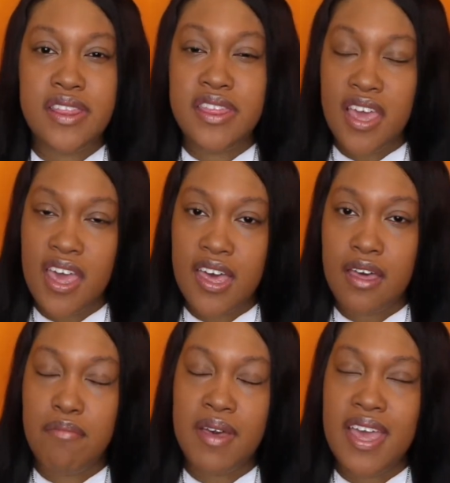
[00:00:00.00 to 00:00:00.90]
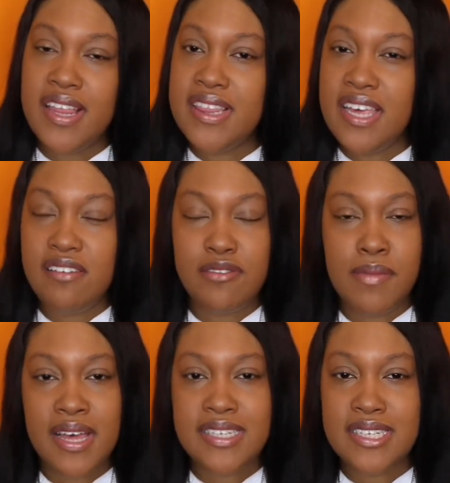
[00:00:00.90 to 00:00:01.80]
thick, but it leaves
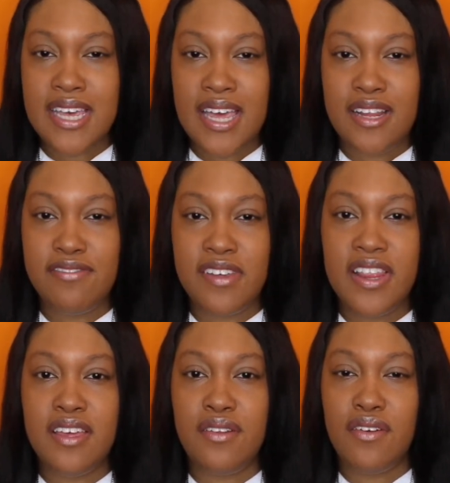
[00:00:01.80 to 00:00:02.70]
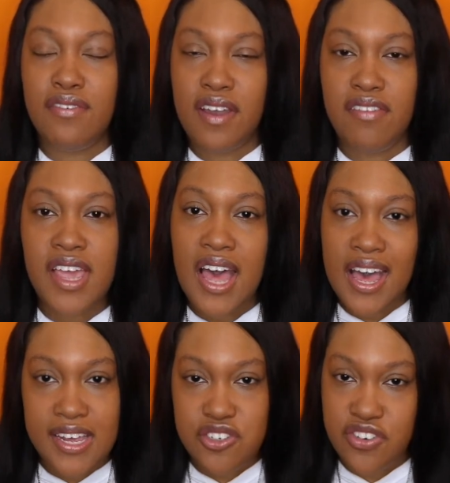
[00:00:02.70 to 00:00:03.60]
my skin feeling very
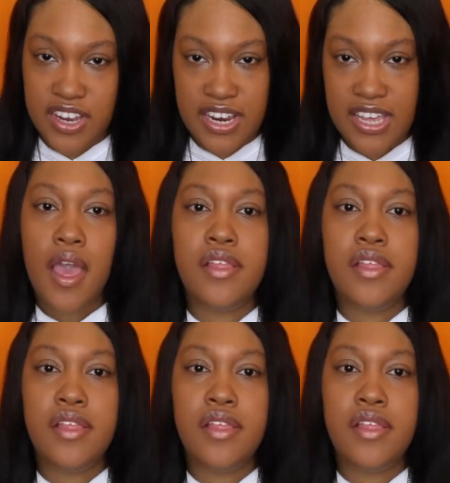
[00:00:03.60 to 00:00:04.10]
hydrated.